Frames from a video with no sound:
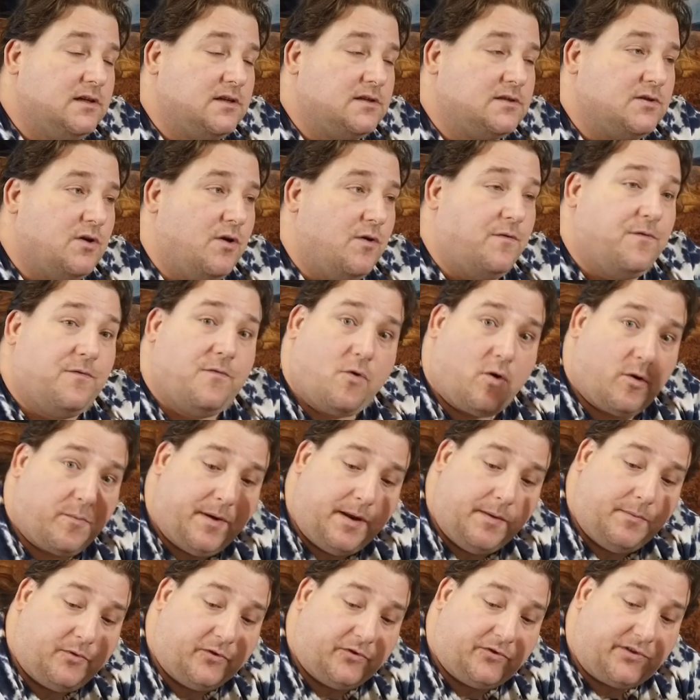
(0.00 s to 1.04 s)
So, four
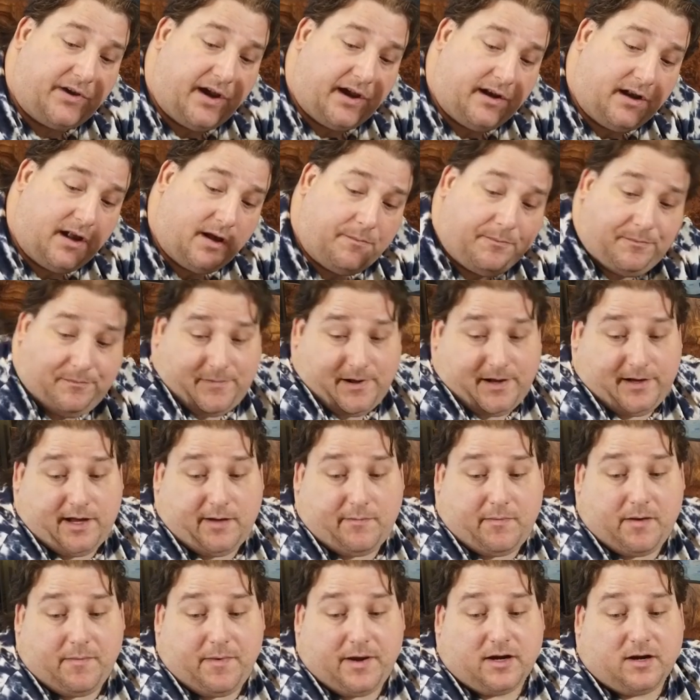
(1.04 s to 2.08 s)
people sign up, I
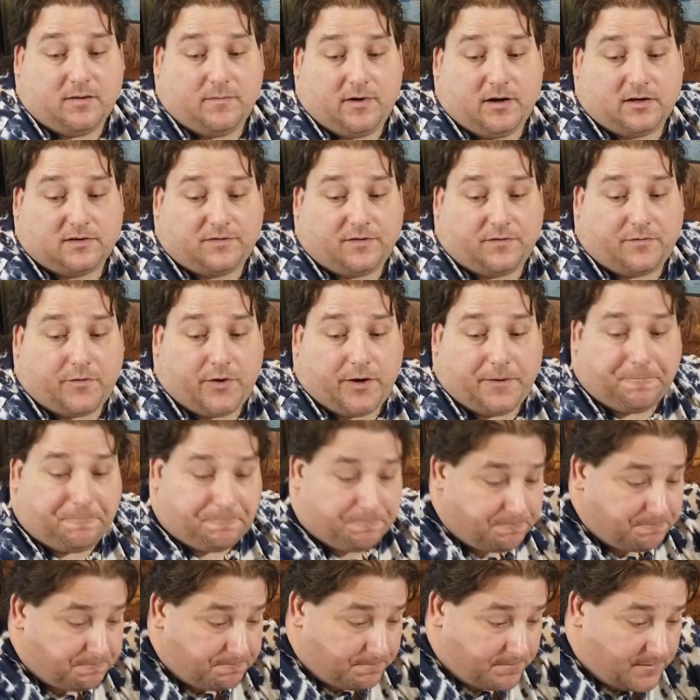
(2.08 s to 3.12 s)
get my Makerbox for free.
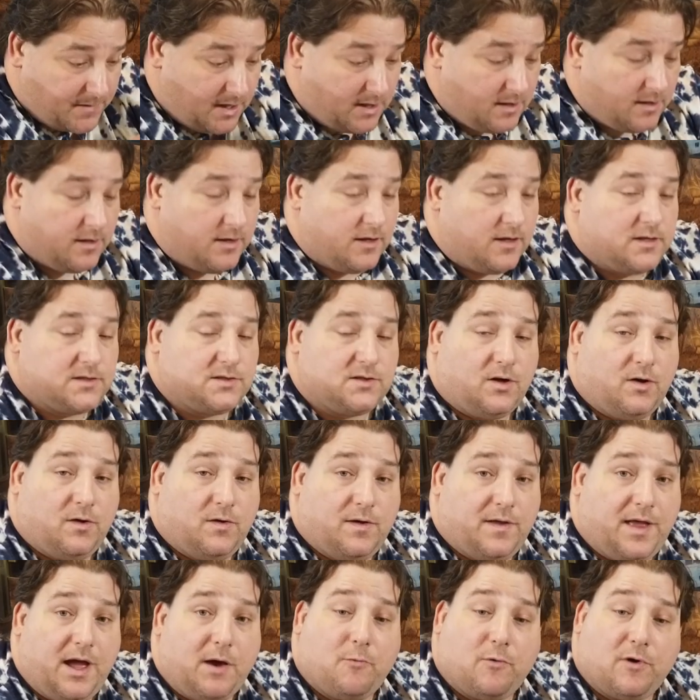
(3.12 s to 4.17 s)
So,
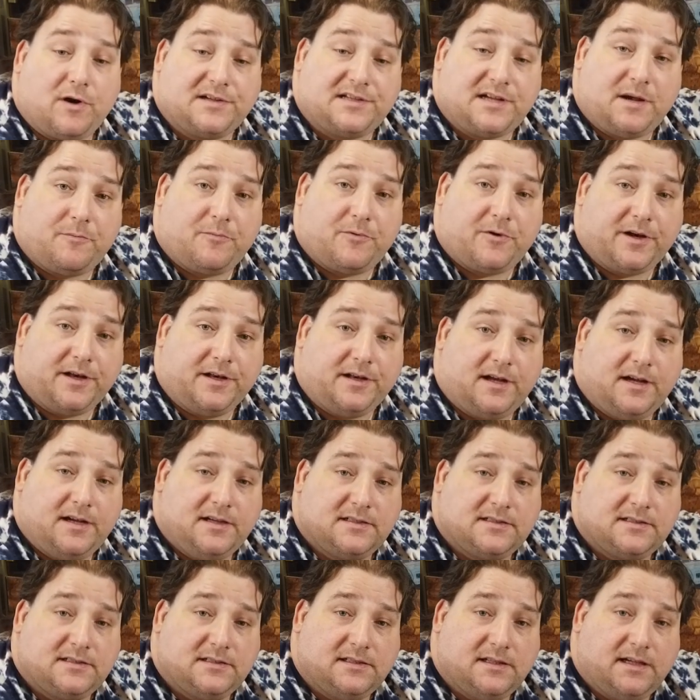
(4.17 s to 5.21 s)
that works out pretty
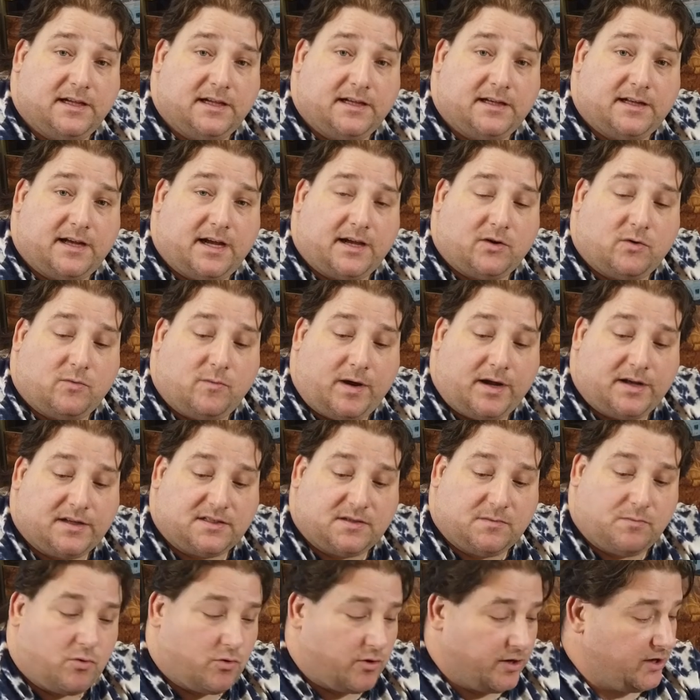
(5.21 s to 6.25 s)
nice, and I don't mind
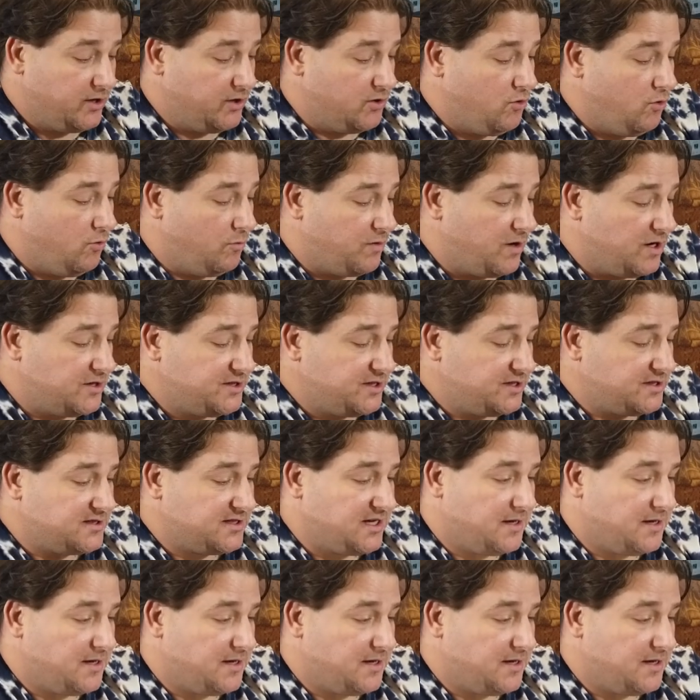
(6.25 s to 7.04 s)
supporting cool projects.